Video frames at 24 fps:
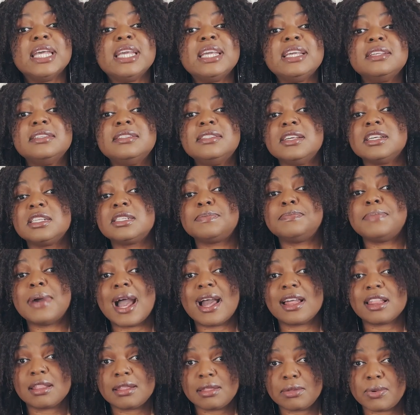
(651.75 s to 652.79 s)
easiest
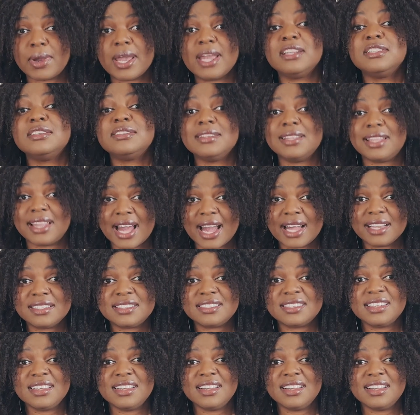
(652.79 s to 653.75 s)
pathway to that.